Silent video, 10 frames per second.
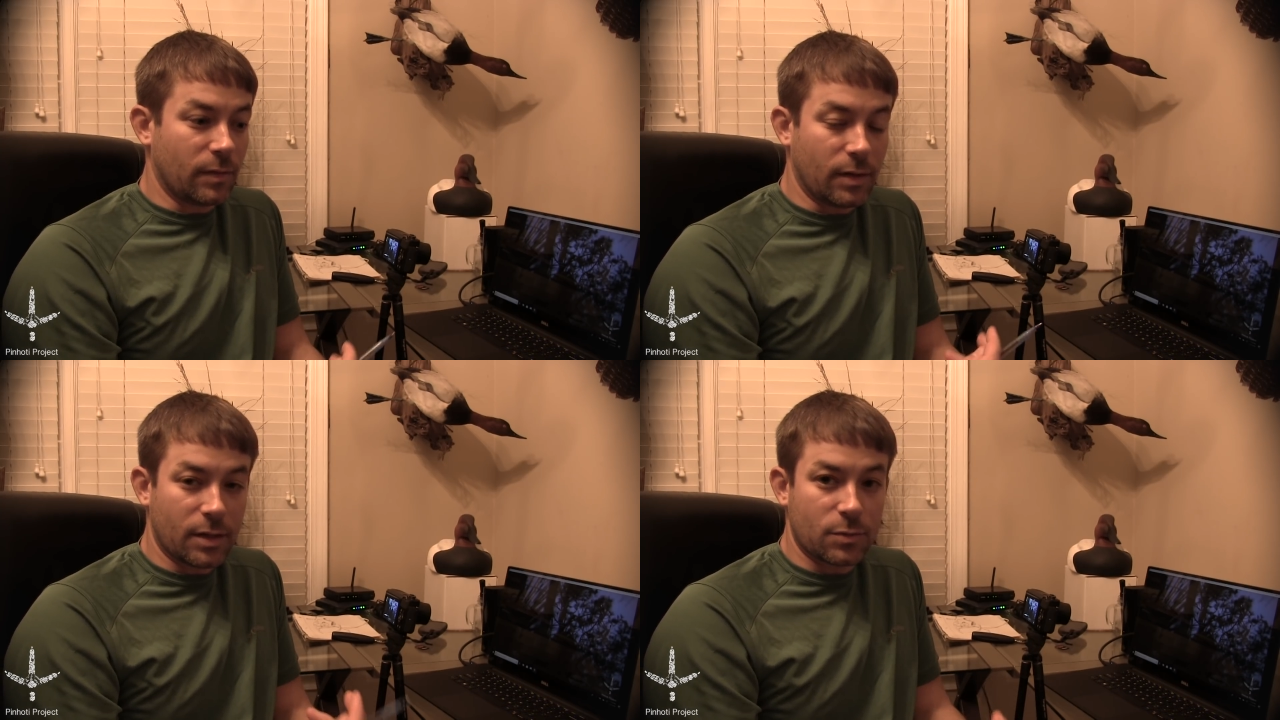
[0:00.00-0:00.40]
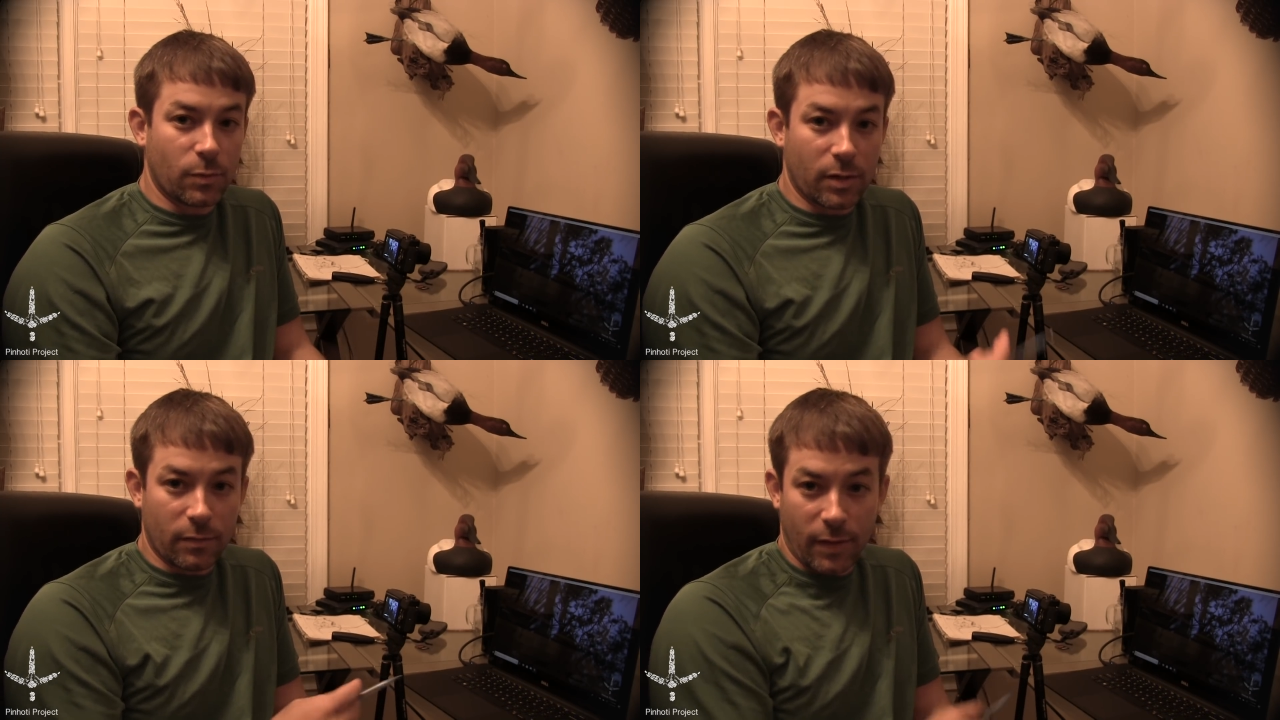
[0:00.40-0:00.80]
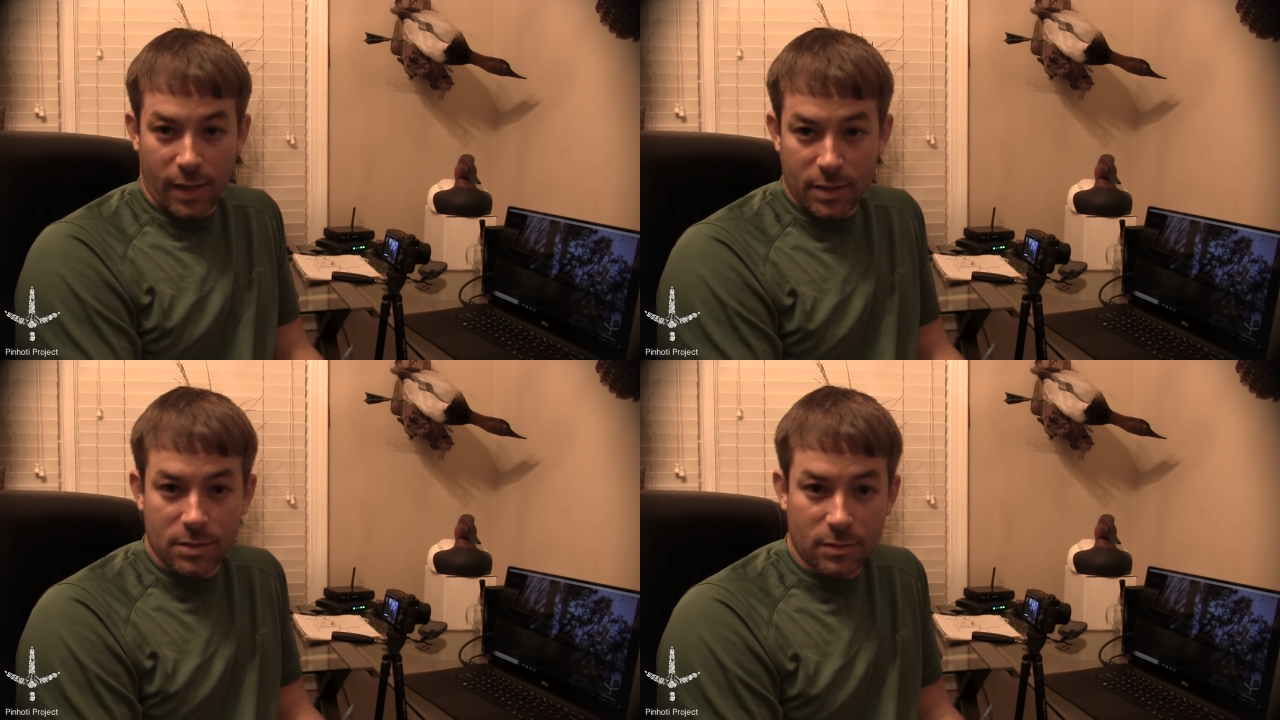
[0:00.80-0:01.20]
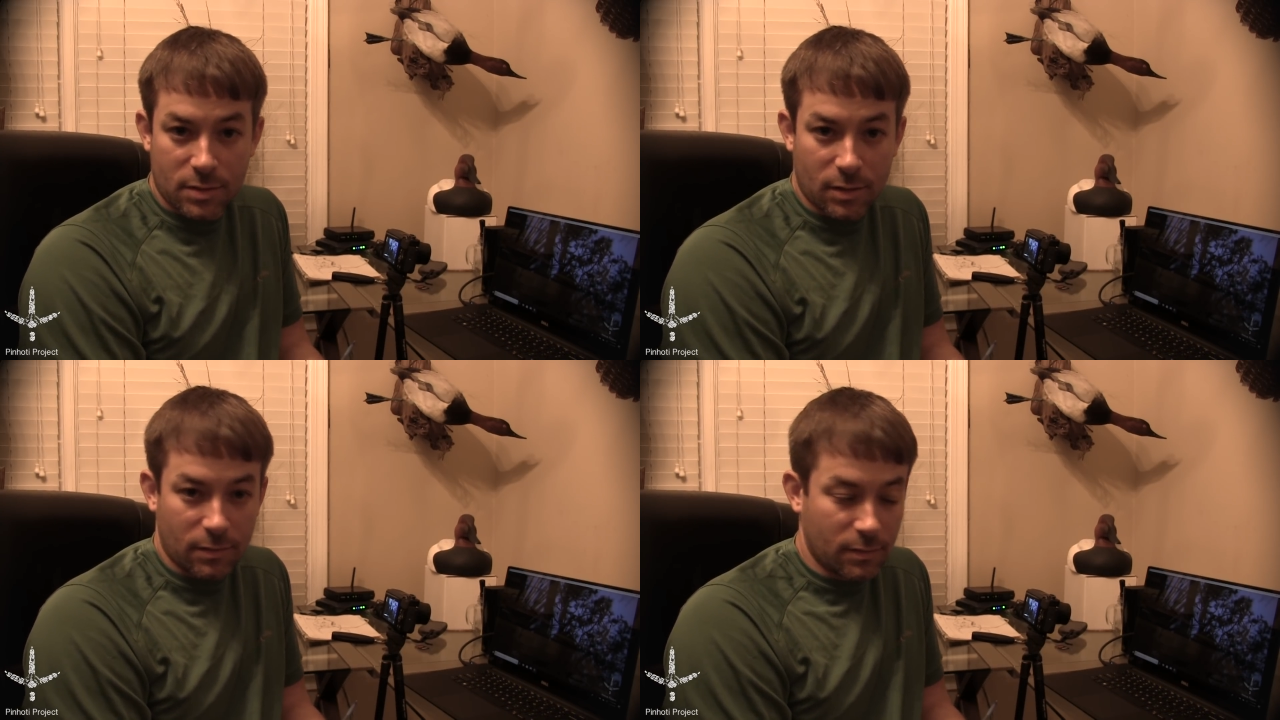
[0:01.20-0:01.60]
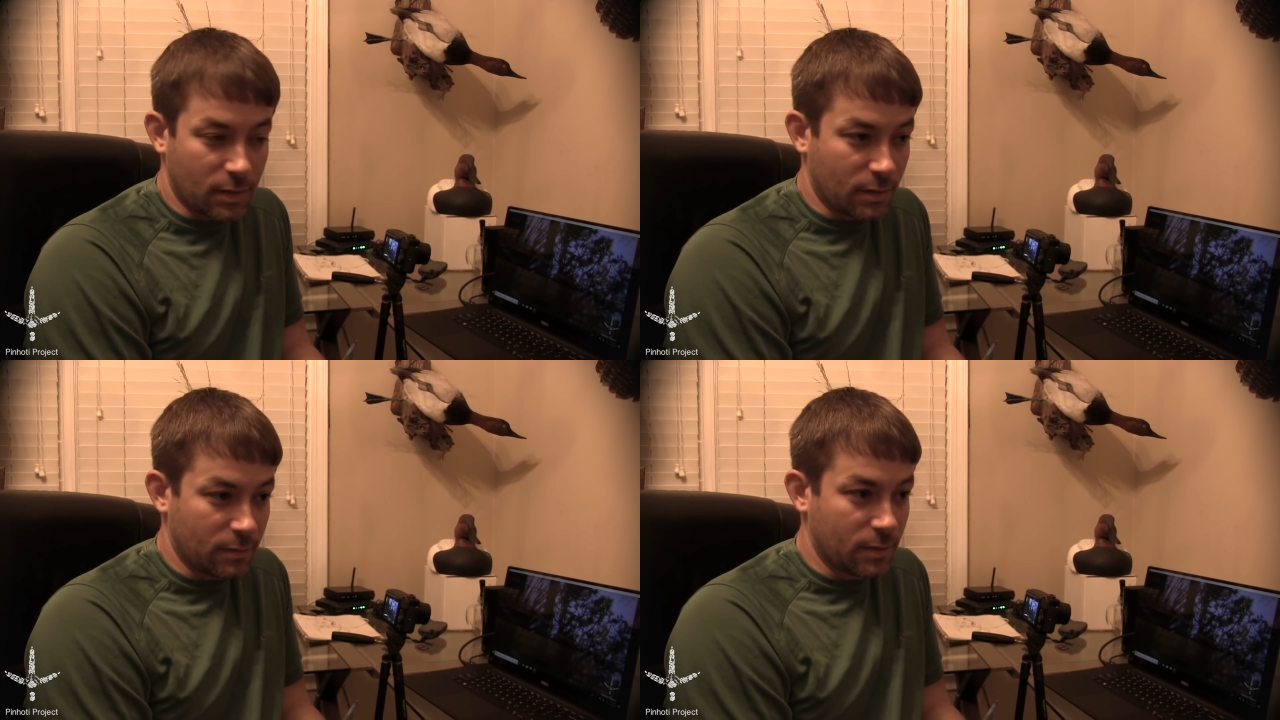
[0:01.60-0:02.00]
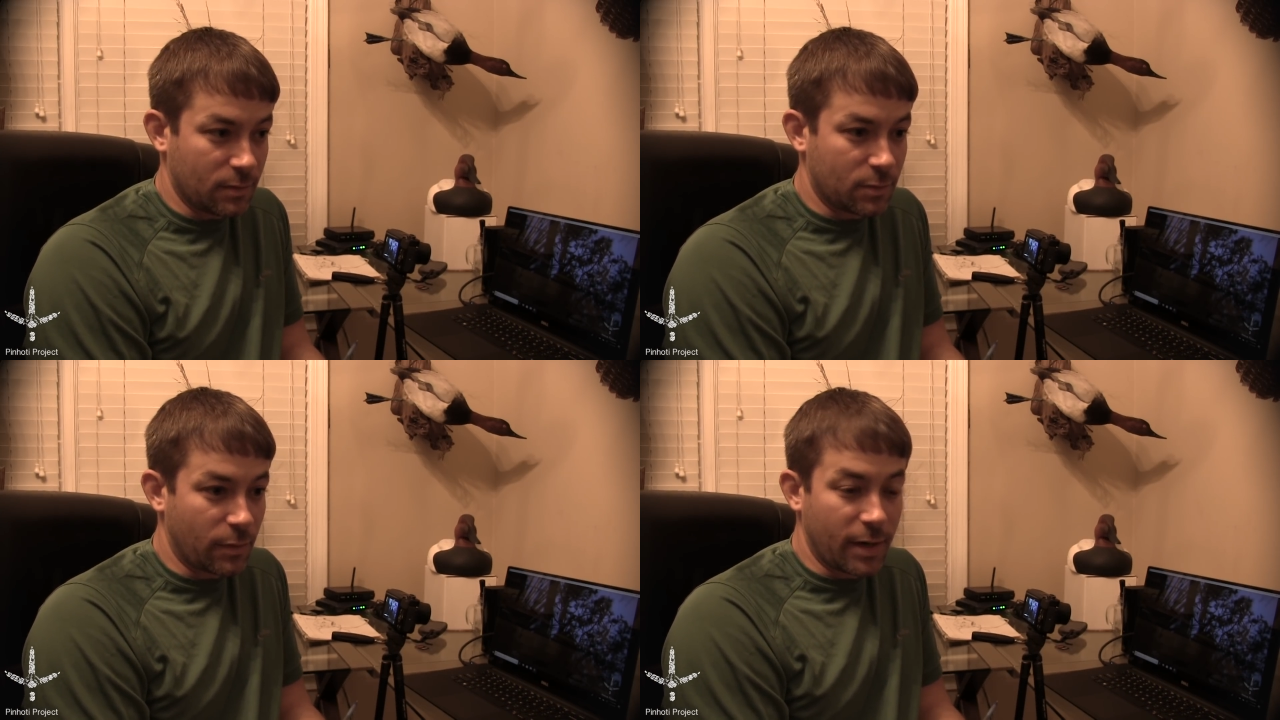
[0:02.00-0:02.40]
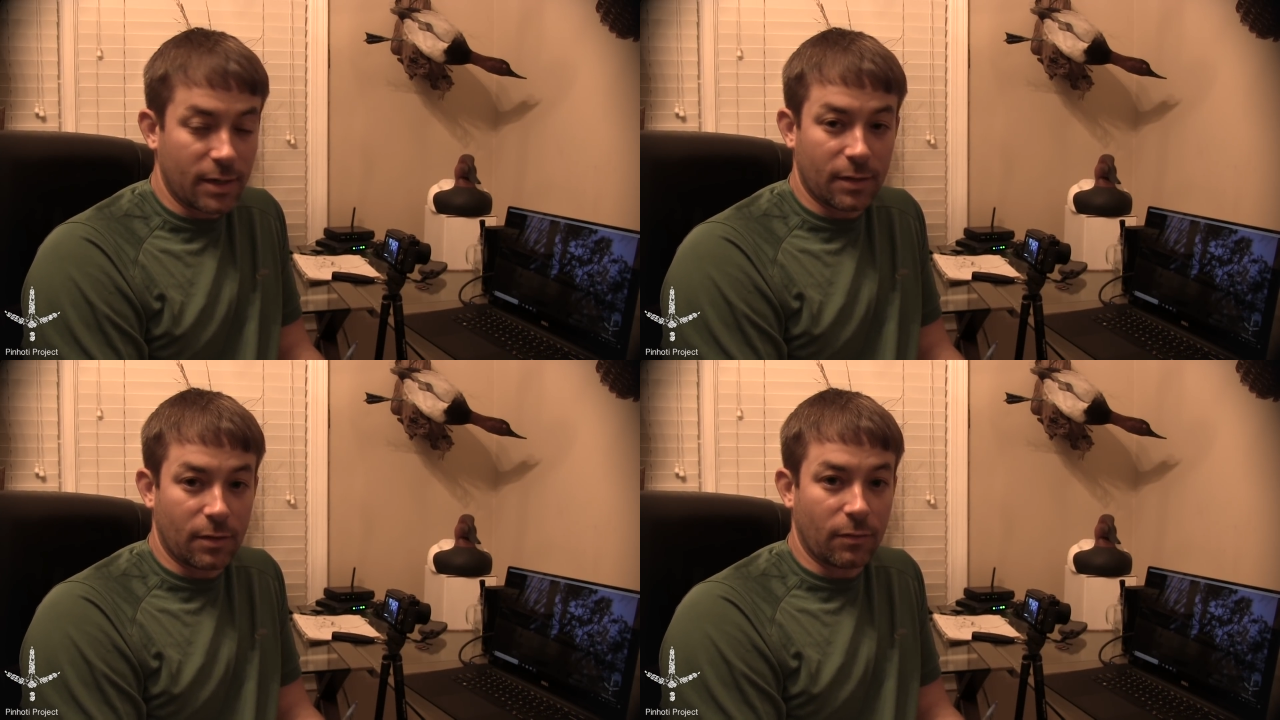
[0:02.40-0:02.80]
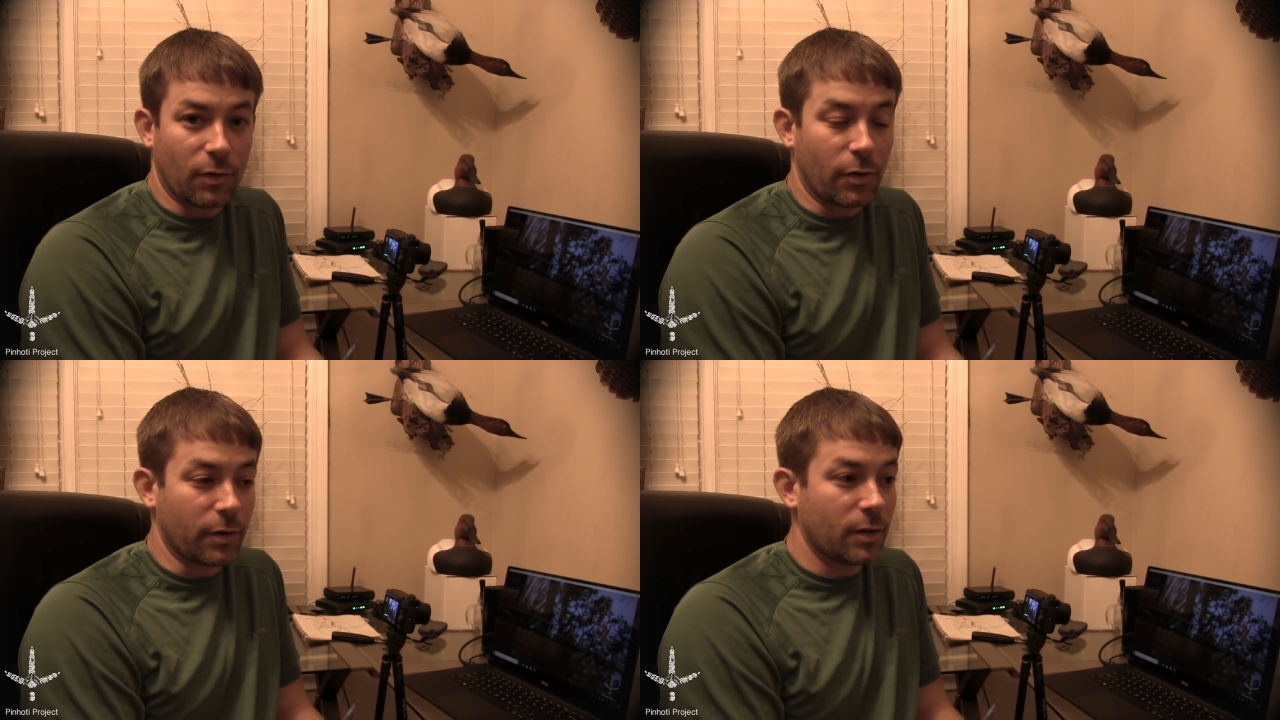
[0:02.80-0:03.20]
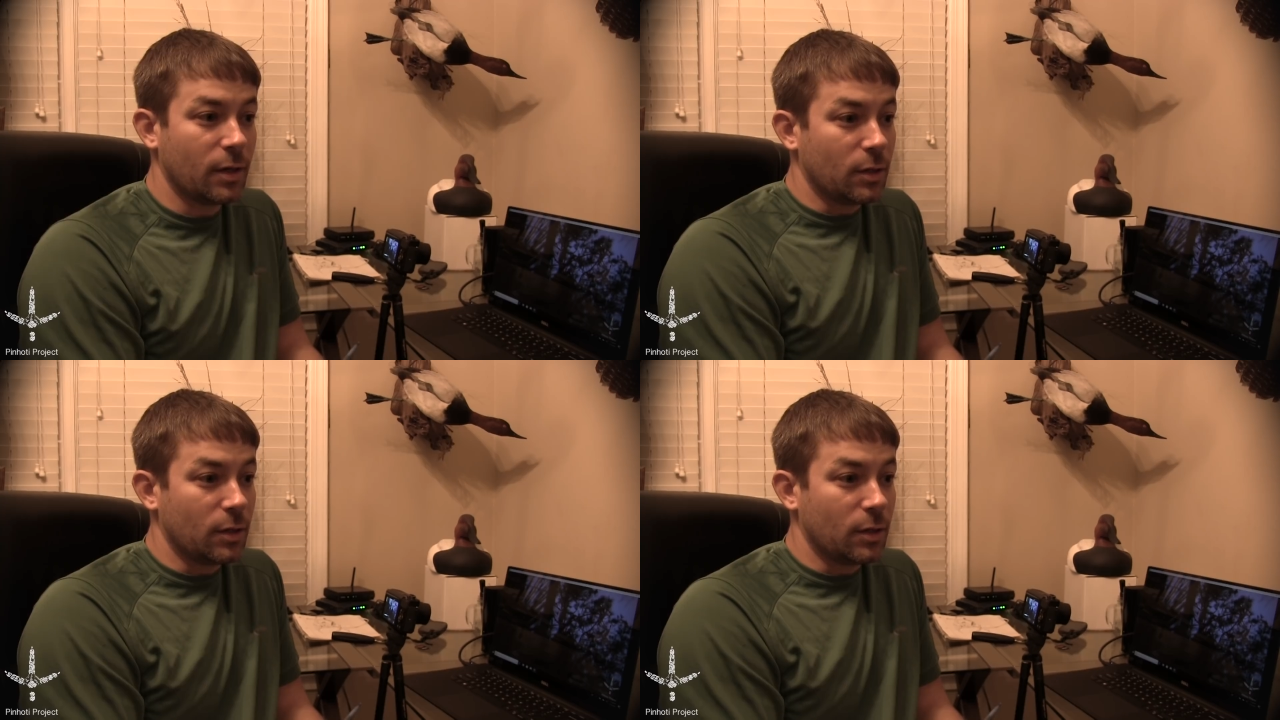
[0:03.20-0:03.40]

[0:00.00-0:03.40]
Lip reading: And that's one advantage of the terrain down there in Florida.